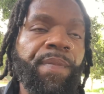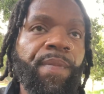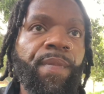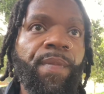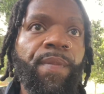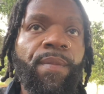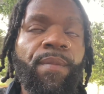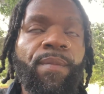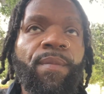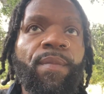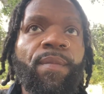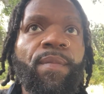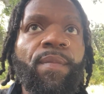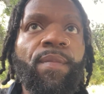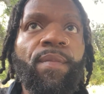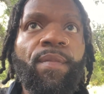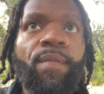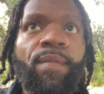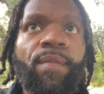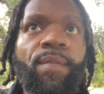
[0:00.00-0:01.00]

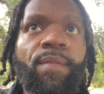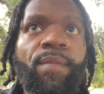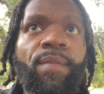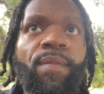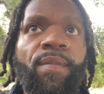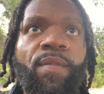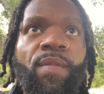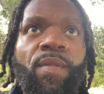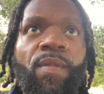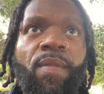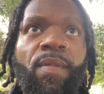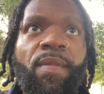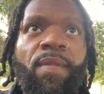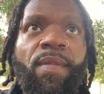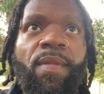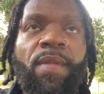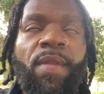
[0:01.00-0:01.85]
Nothing is said.